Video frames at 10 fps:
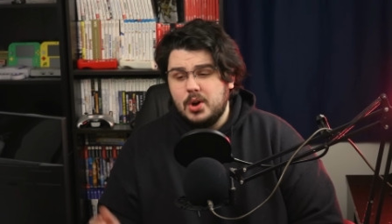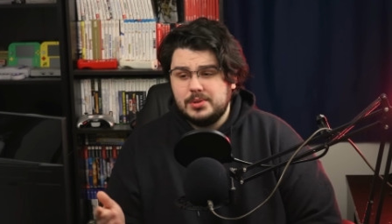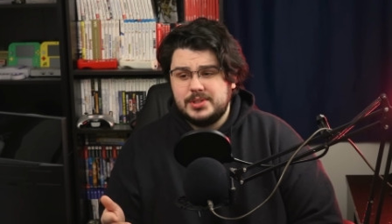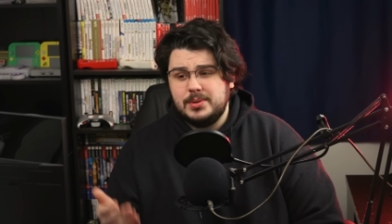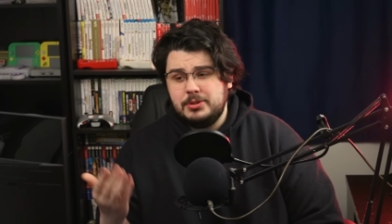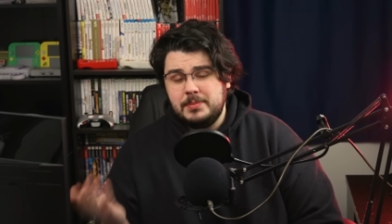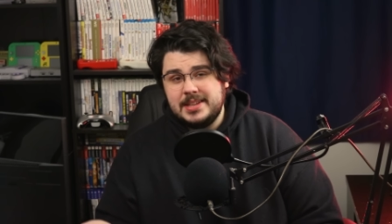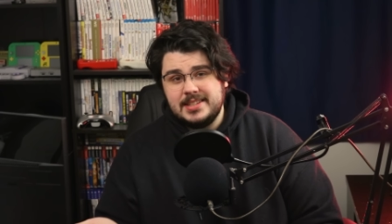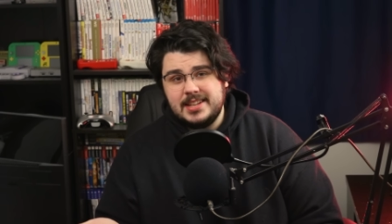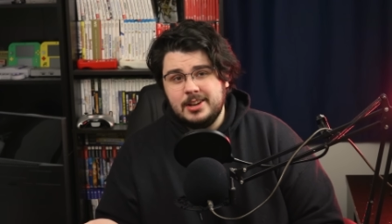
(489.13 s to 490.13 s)
Also, you
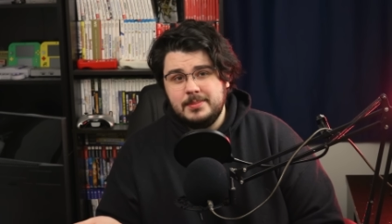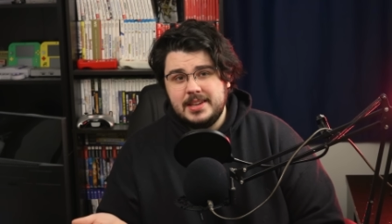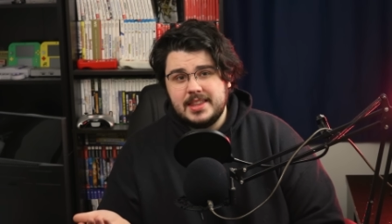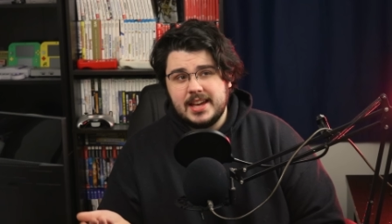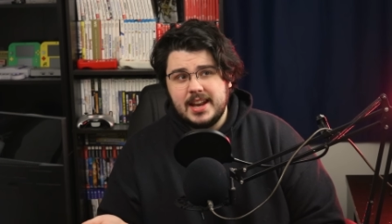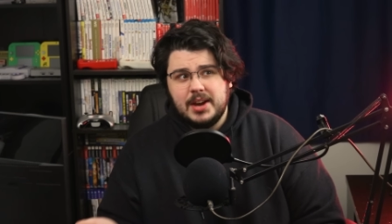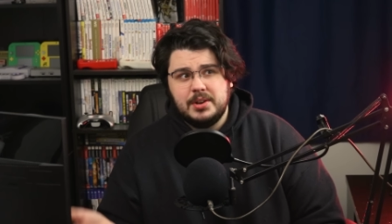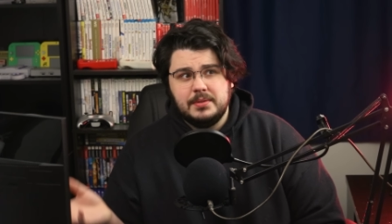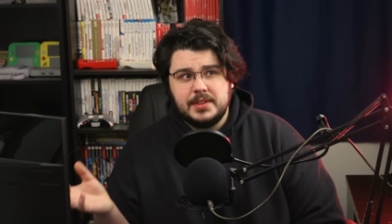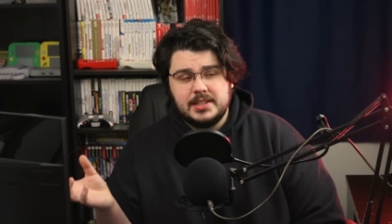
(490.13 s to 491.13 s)
mean to tell me that
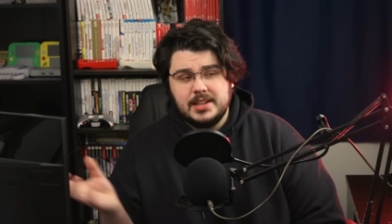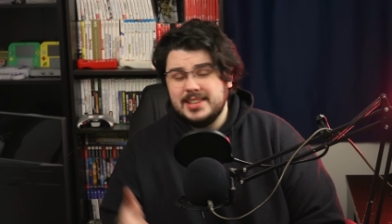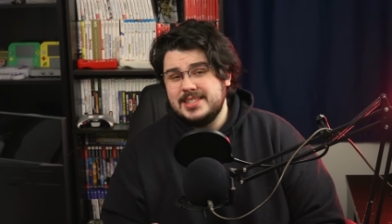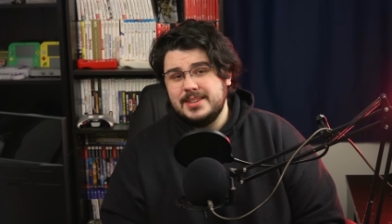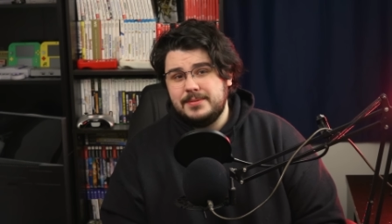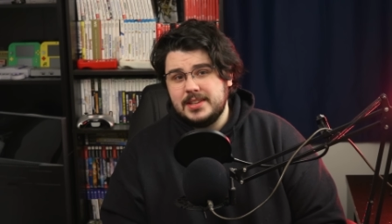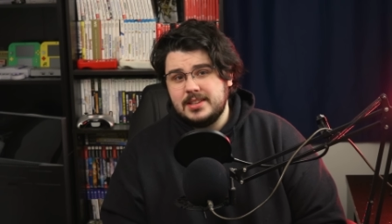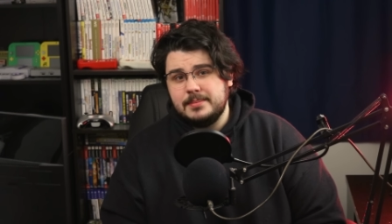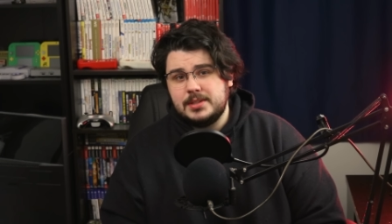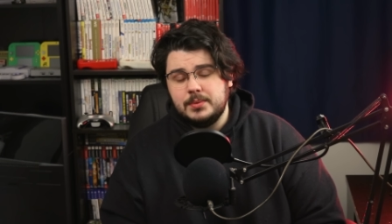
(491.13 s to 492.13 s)
out of the dozens of
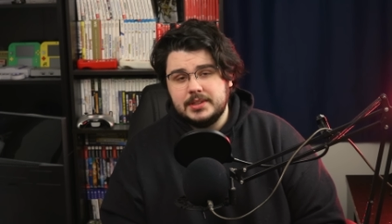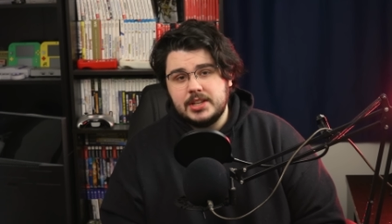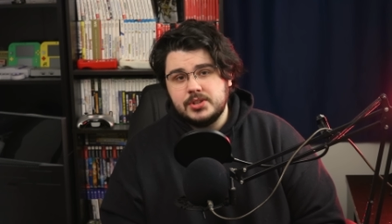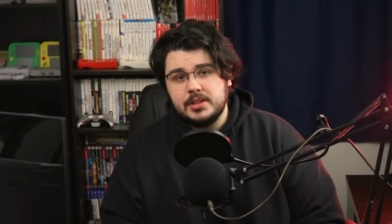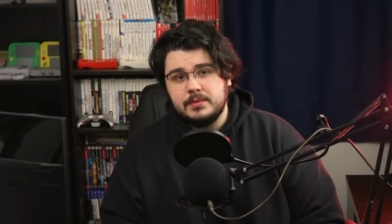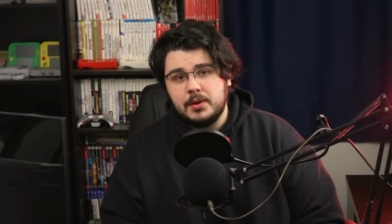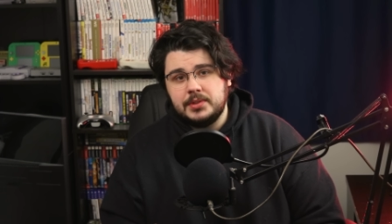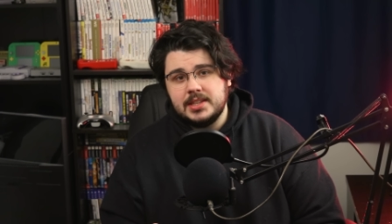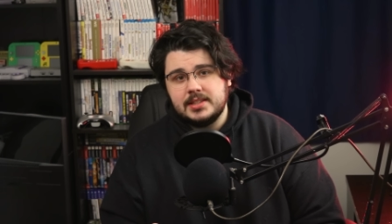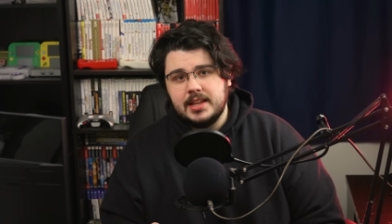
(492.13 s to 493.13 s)
victims who allegedly
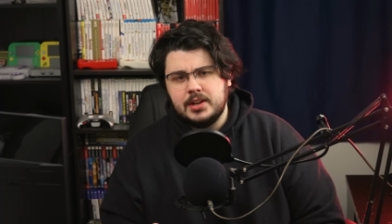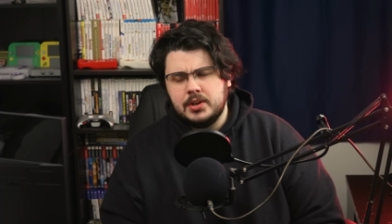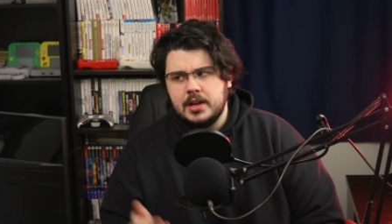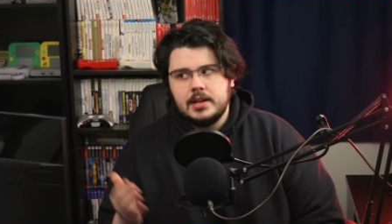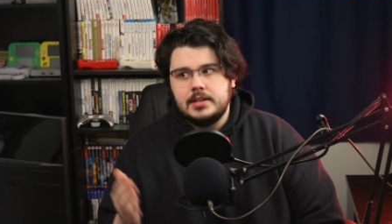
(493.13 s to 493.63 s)
wrote this letter,